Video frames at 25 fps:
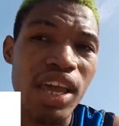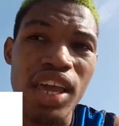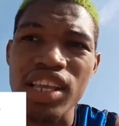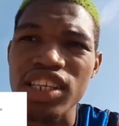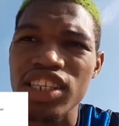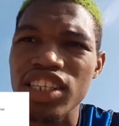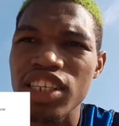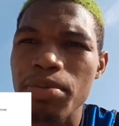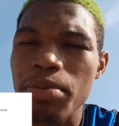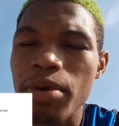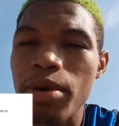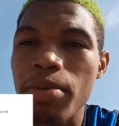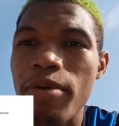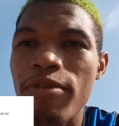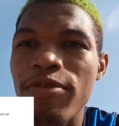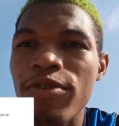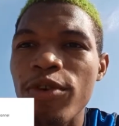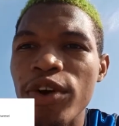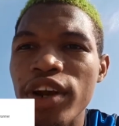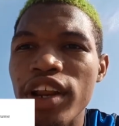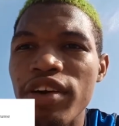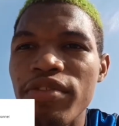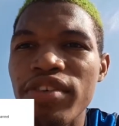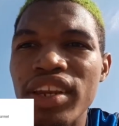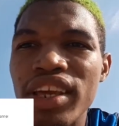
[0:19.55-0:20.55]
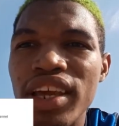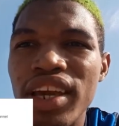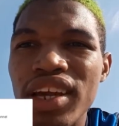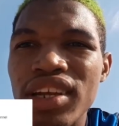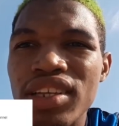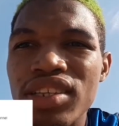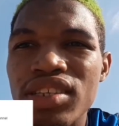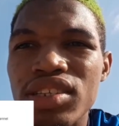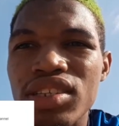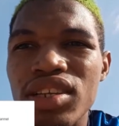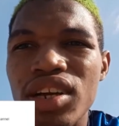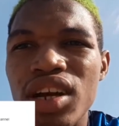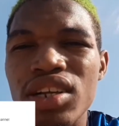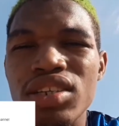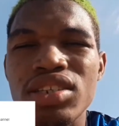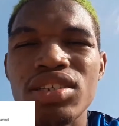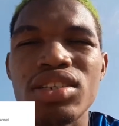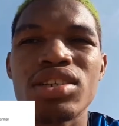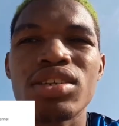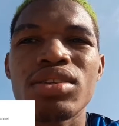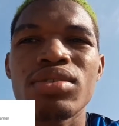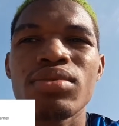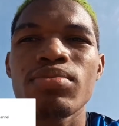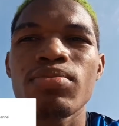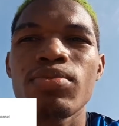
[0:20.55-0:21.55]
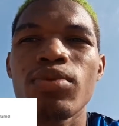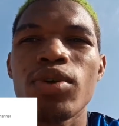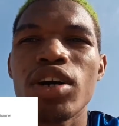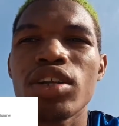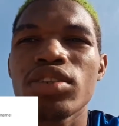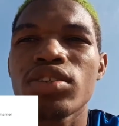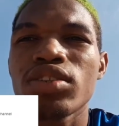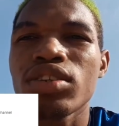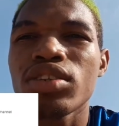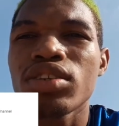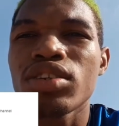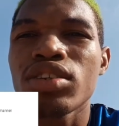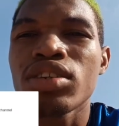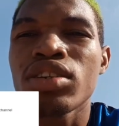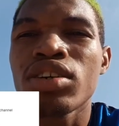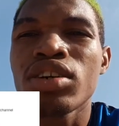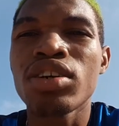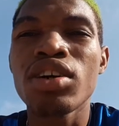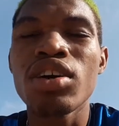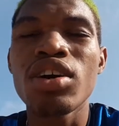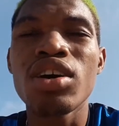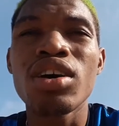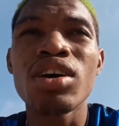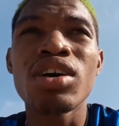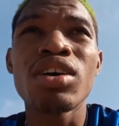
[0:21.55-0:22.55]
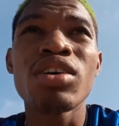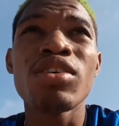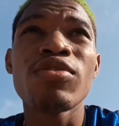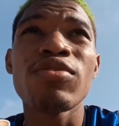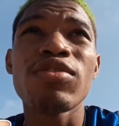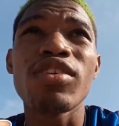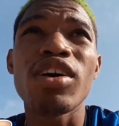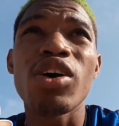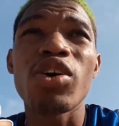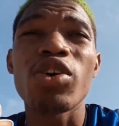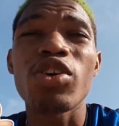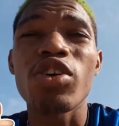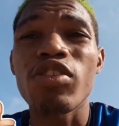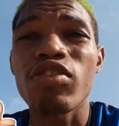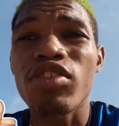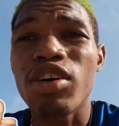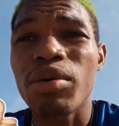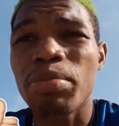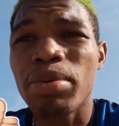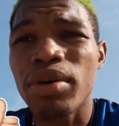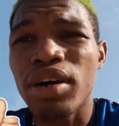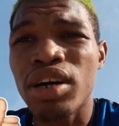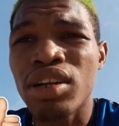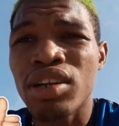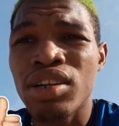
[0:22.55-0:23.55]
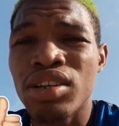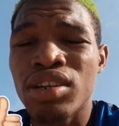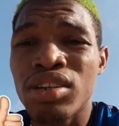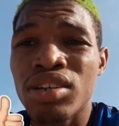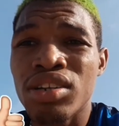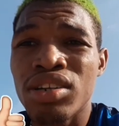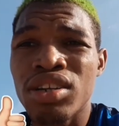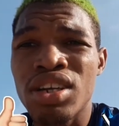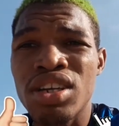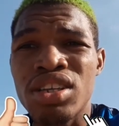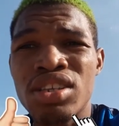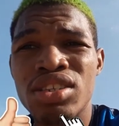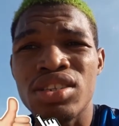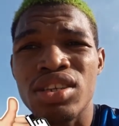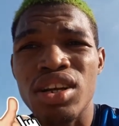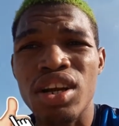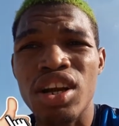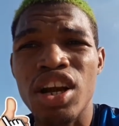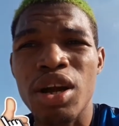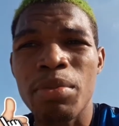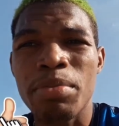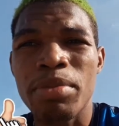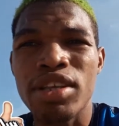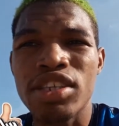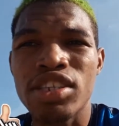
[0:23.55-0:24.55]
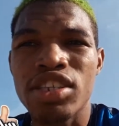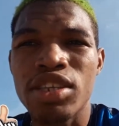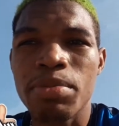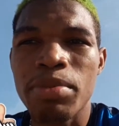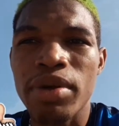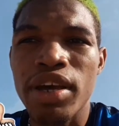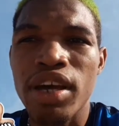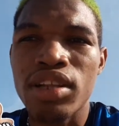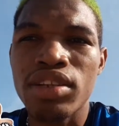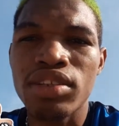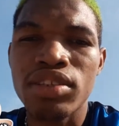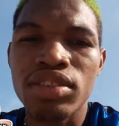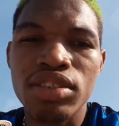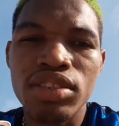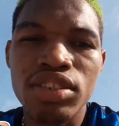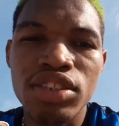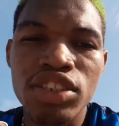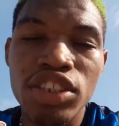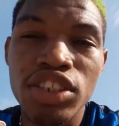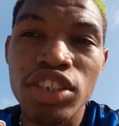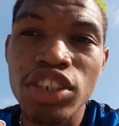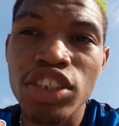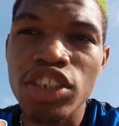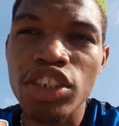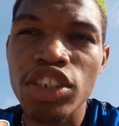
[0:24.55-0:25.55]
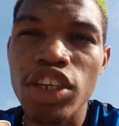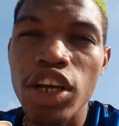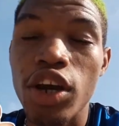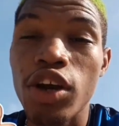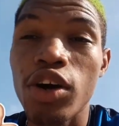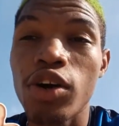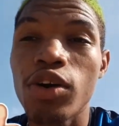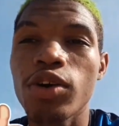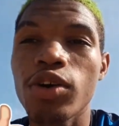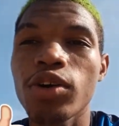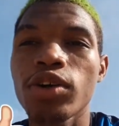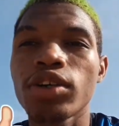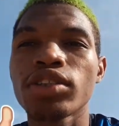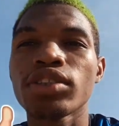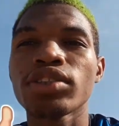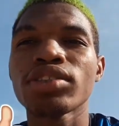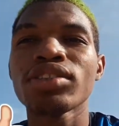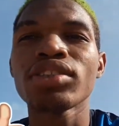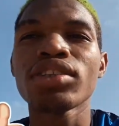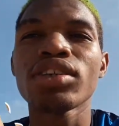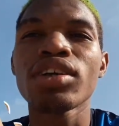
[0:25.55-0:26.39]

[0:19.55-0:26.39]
You see me, before the video gets started, I want to know, follow up on Instagram, you see me, and check out